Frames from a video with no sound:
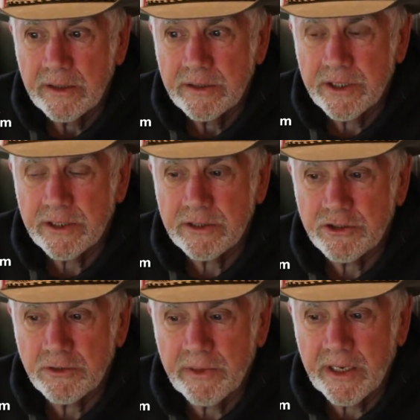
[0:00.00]
Jussie
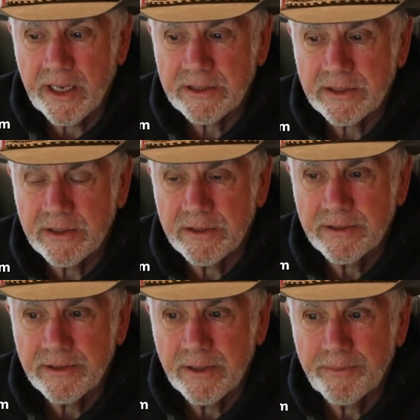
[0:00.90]
Smollett has to
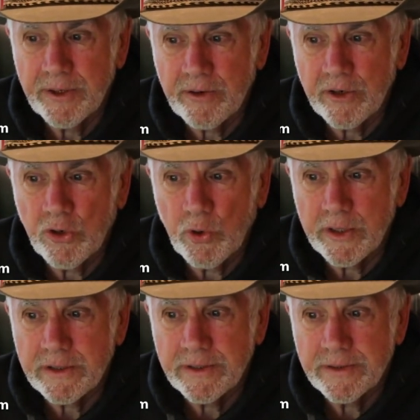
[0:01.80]
appear in
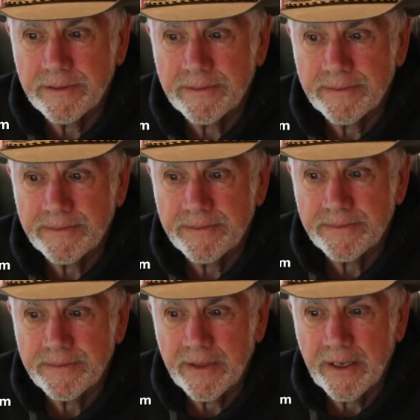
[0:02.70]
court
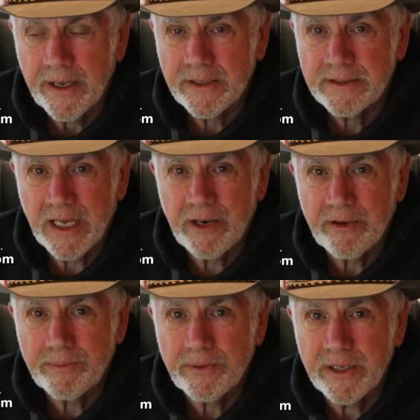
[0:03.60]
as to how
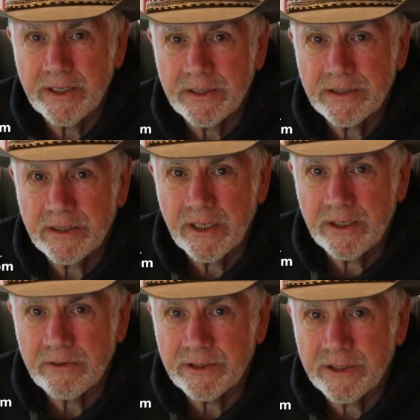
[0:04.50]
he pleads
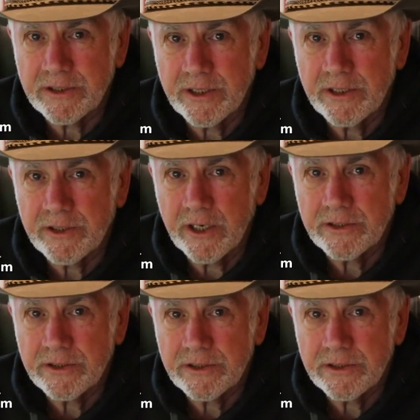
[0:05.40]
on those 16
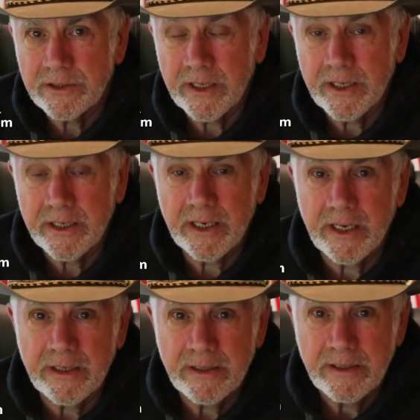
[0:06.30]
charges. And
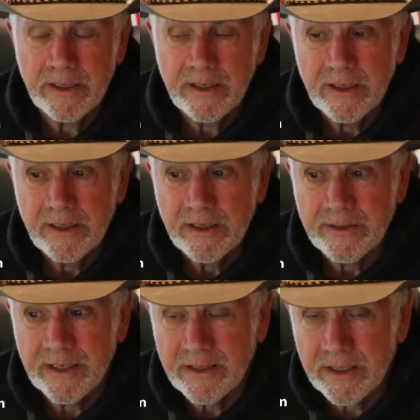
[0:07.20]
again,
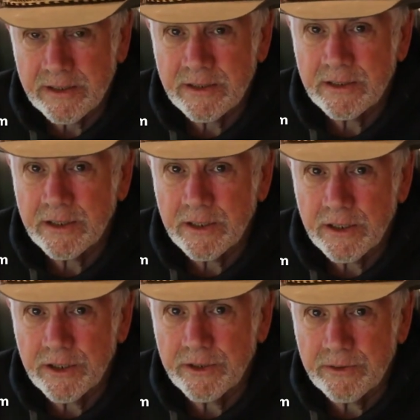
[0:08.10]
that doesn't
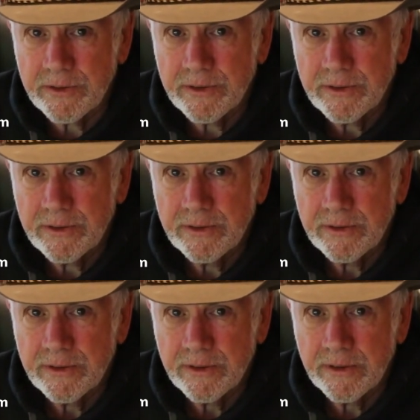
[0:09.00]
include
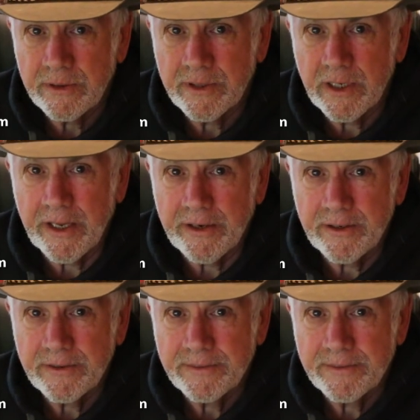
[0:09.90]
the letter.